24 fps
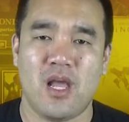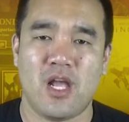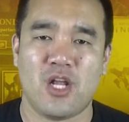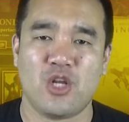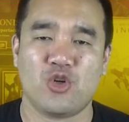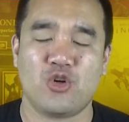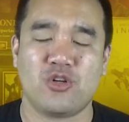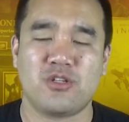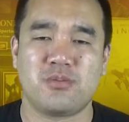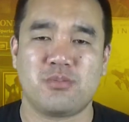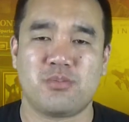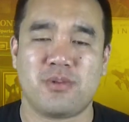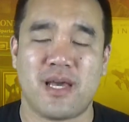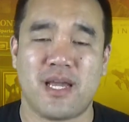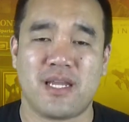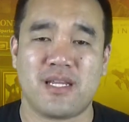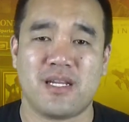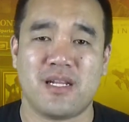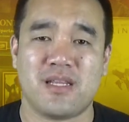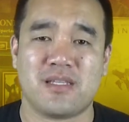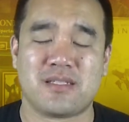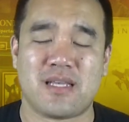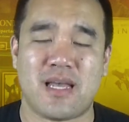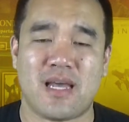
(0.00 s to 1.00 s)
George
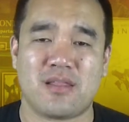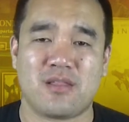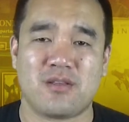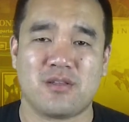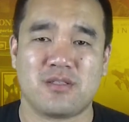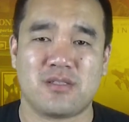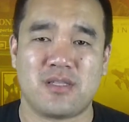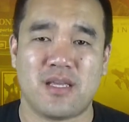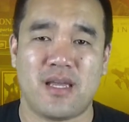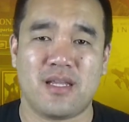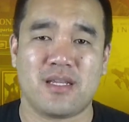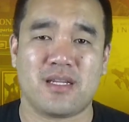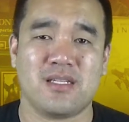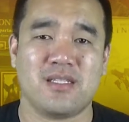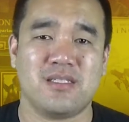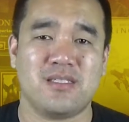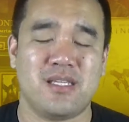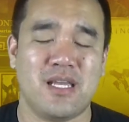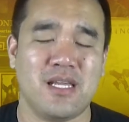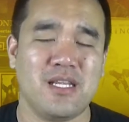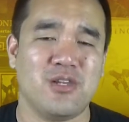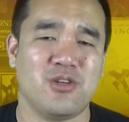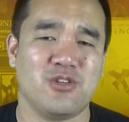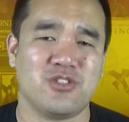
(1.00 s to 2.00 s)
Blackman as Athelstan
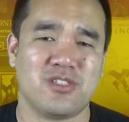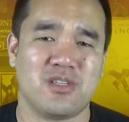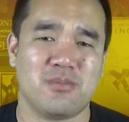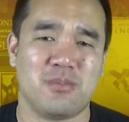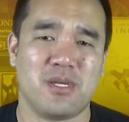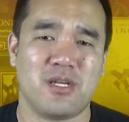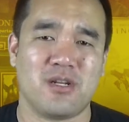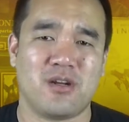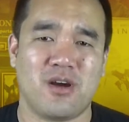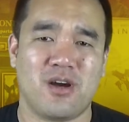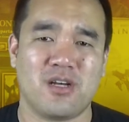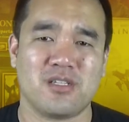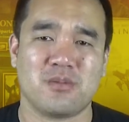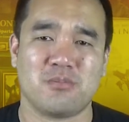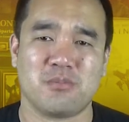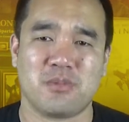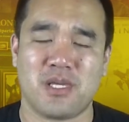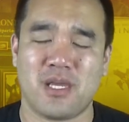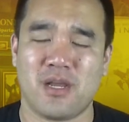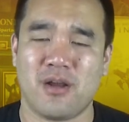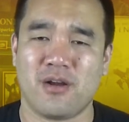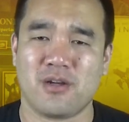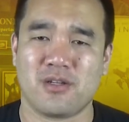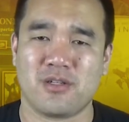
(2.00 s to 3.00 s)
continues to be an awesome
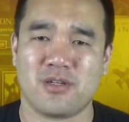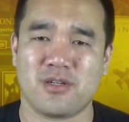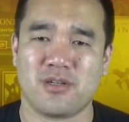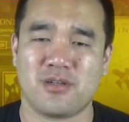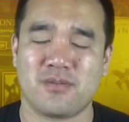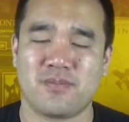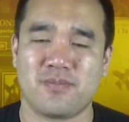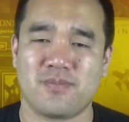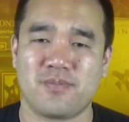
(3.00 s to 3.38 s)
character.